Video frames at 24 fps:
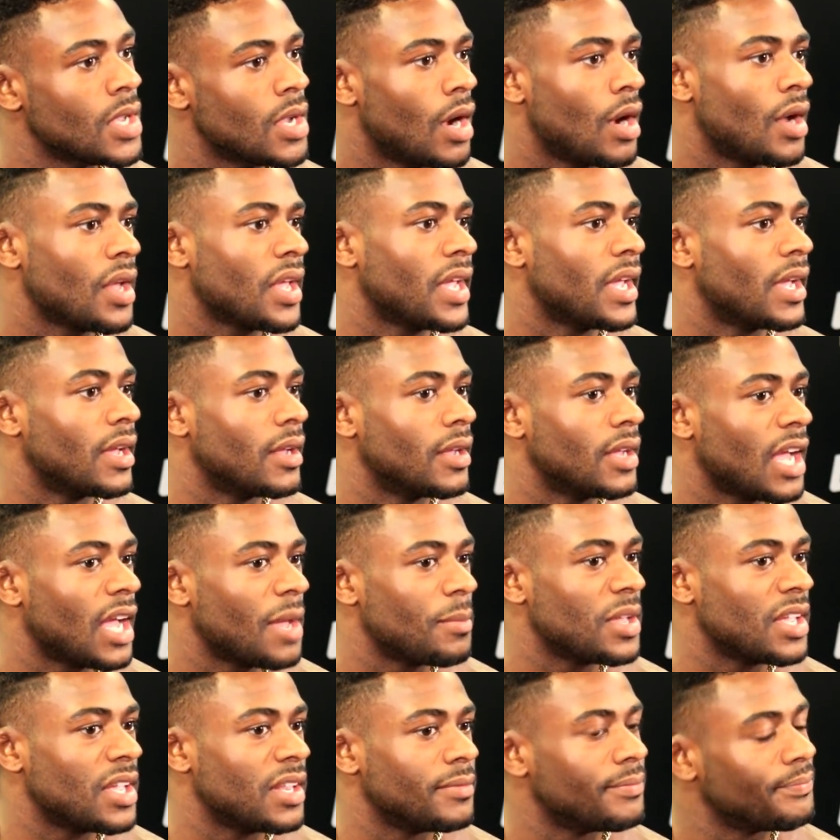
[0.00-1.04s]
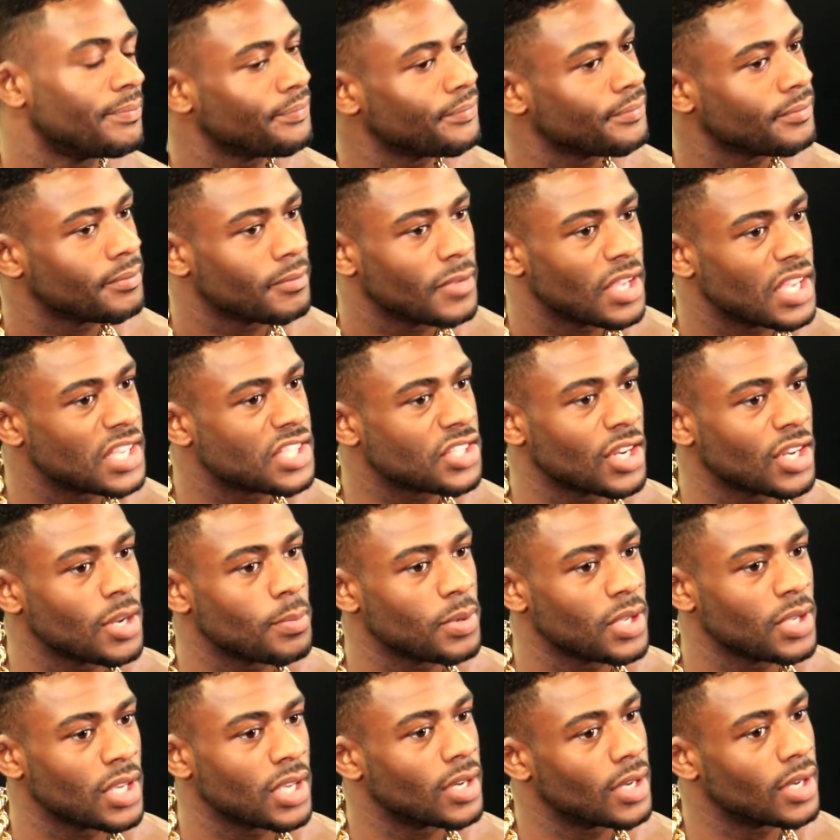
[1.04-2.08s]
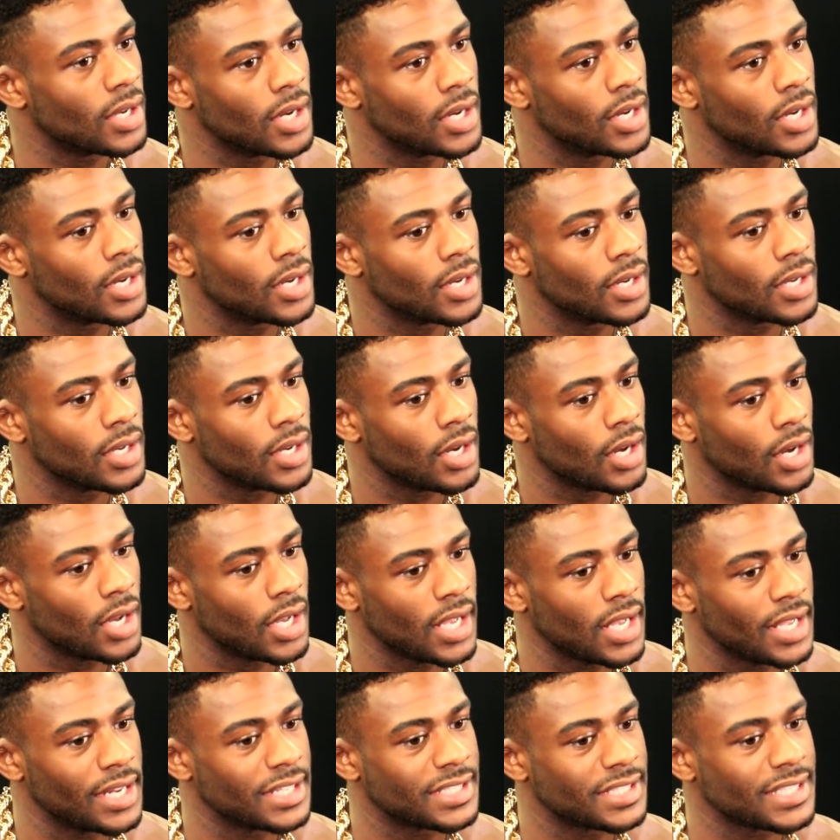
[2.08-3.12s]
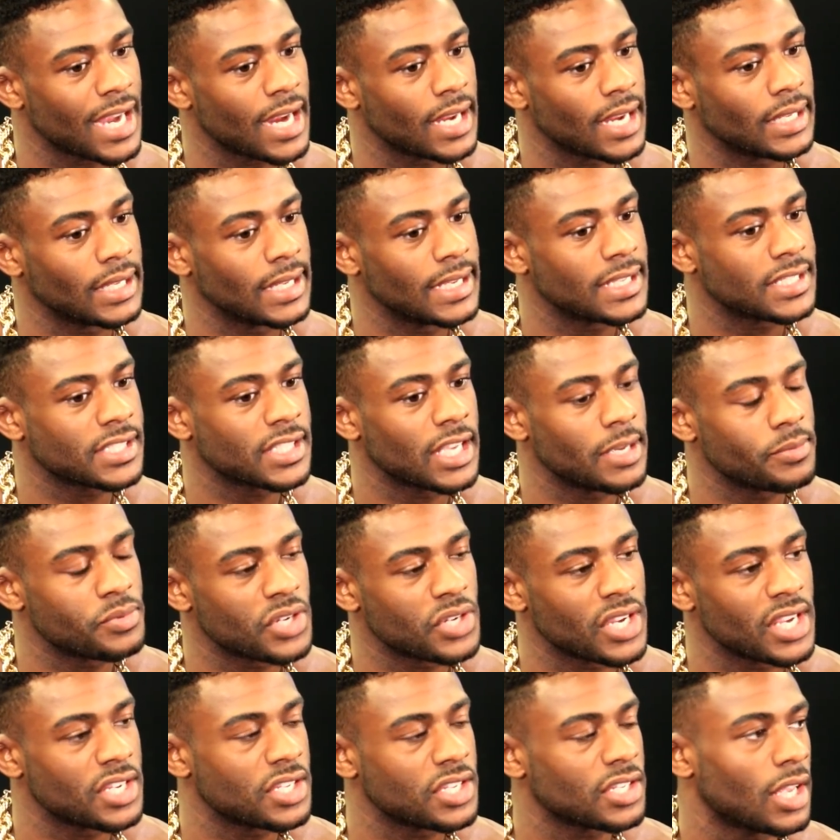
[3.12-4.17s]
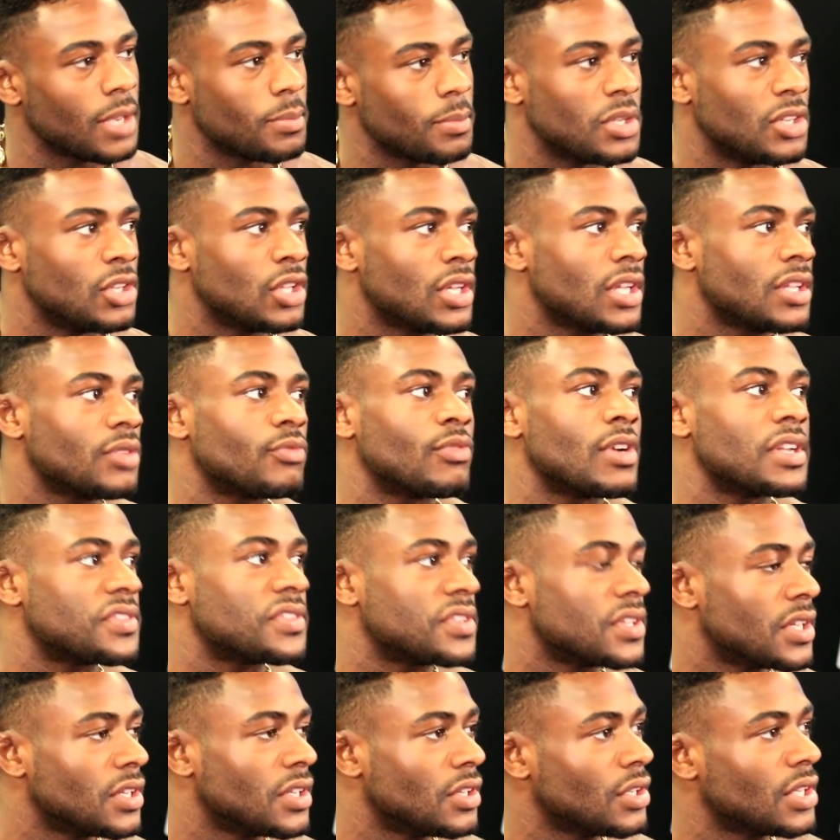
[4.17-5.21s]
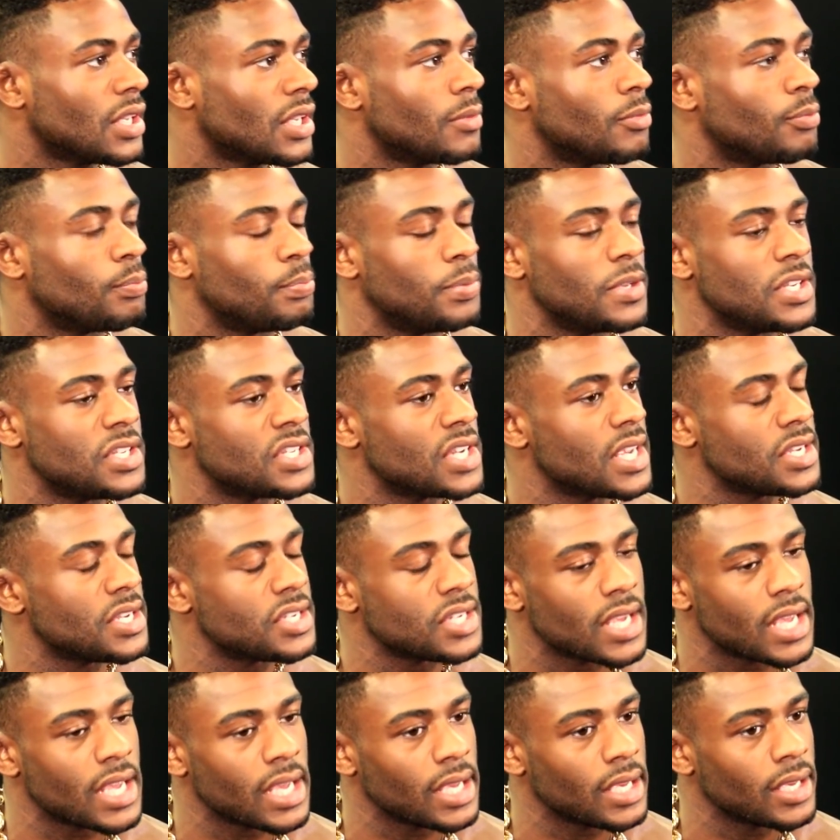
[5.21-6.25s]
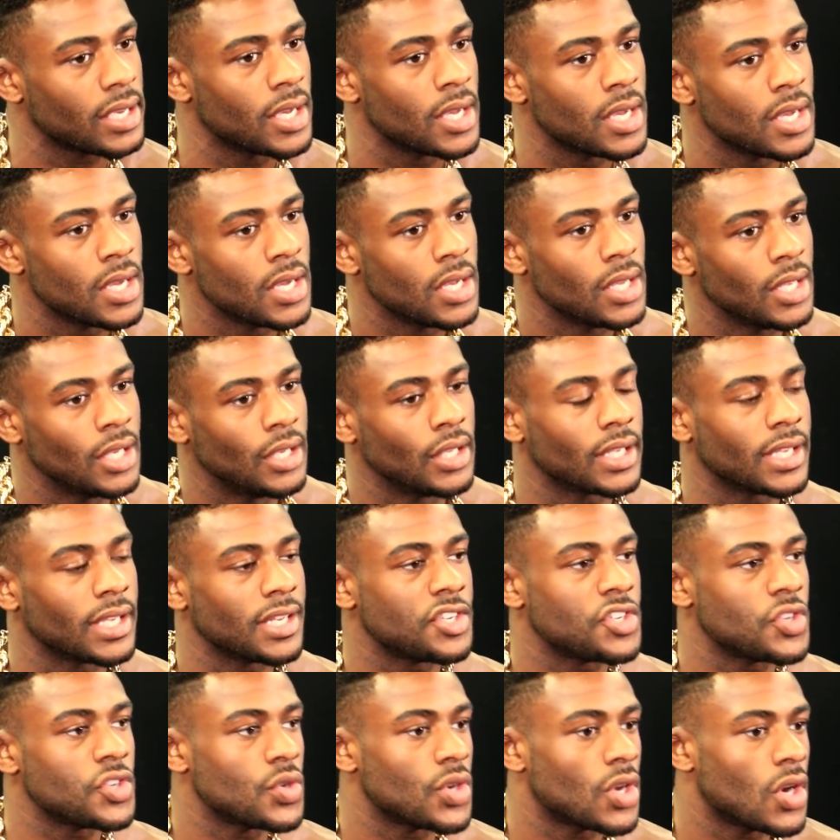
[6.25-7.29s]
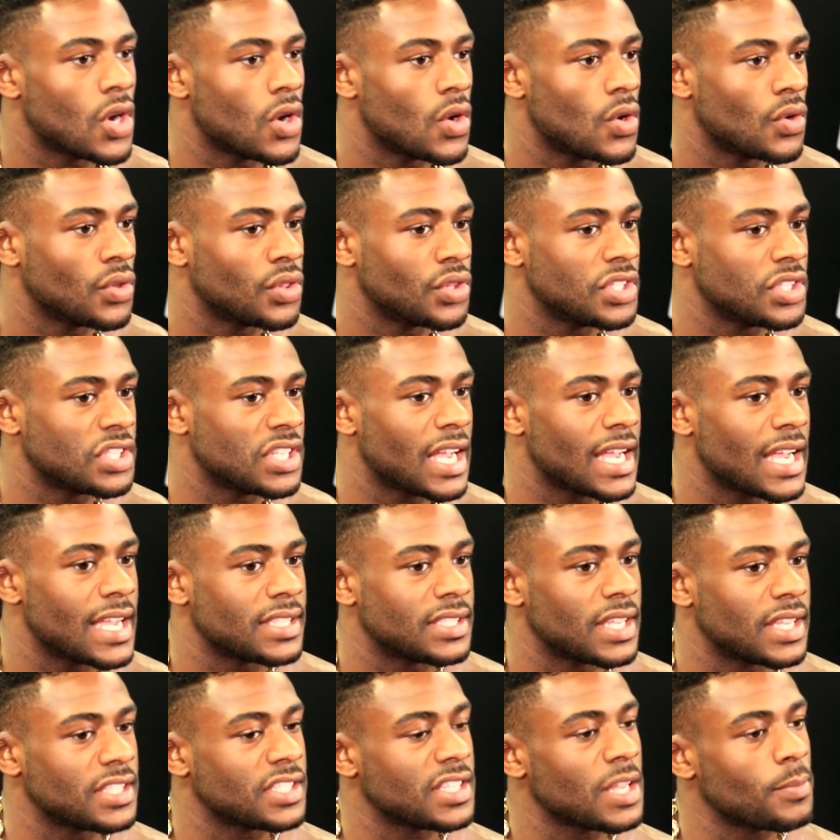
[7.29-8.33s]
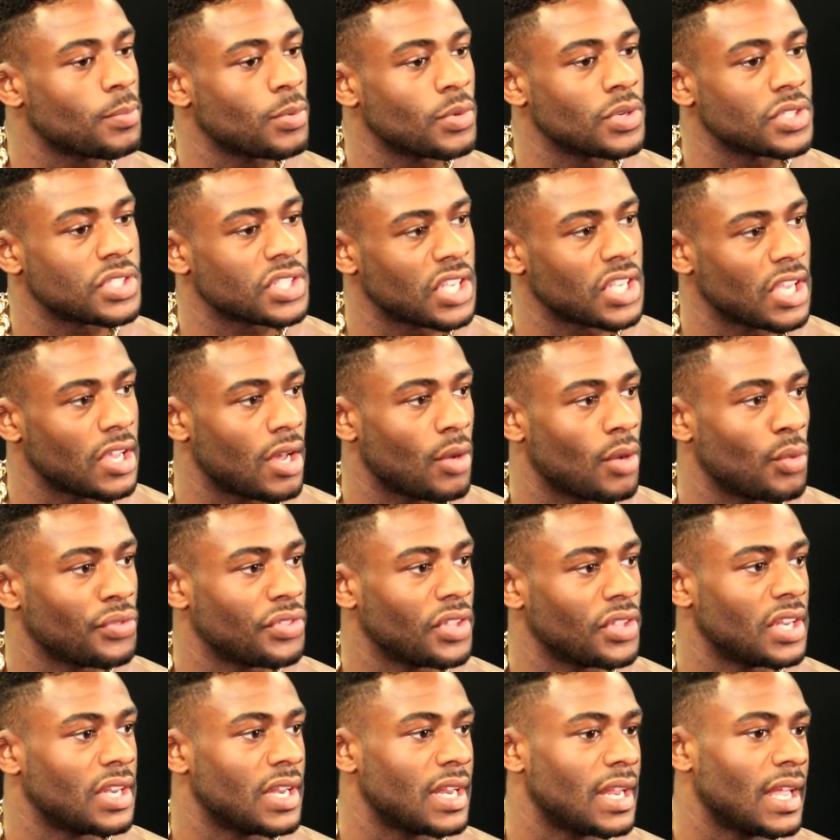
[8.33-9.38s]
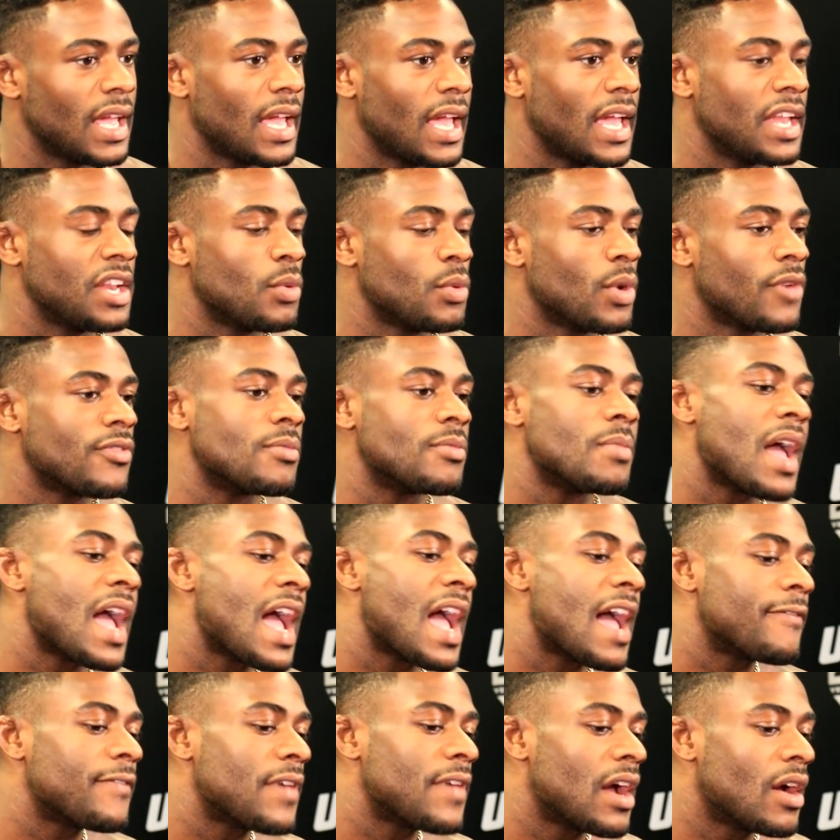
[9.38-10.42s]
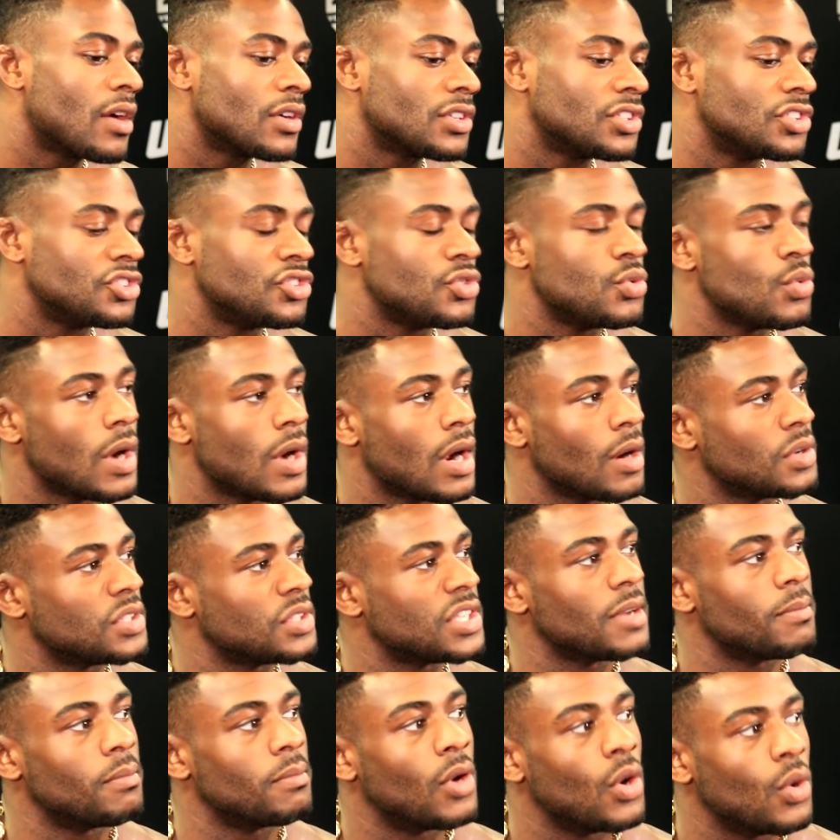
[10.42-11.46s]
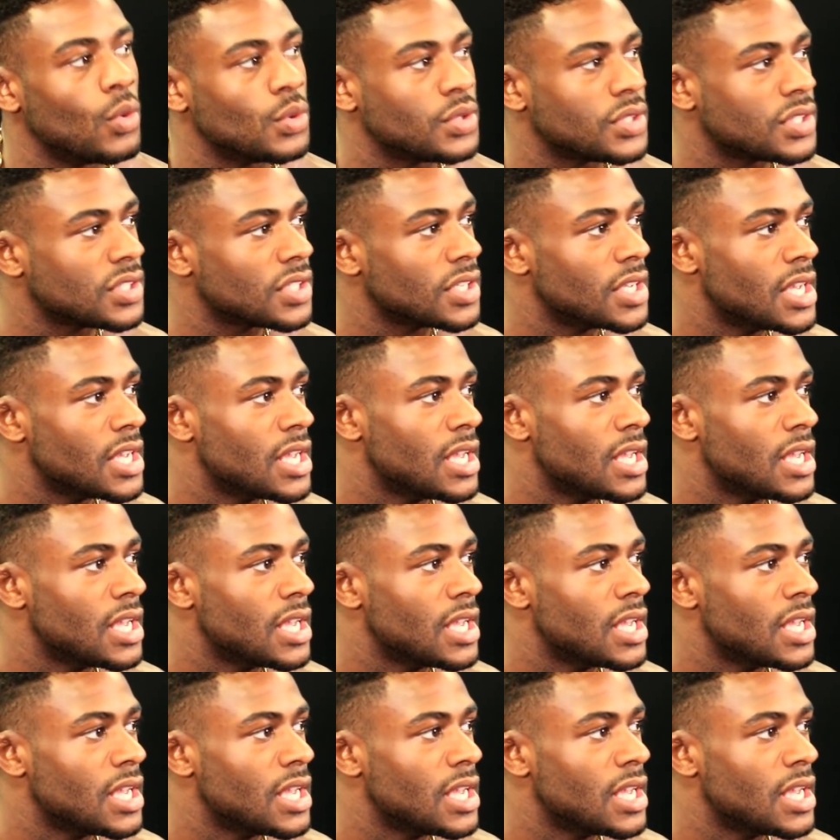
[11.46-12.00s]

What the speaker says: Oh yeah, I mean, it's going to be an entire landscape change. I mean, look at wrestling, look at BJJ, look at judo. These guys, they step on the scale within anywhere from half hour to 2 hours at most,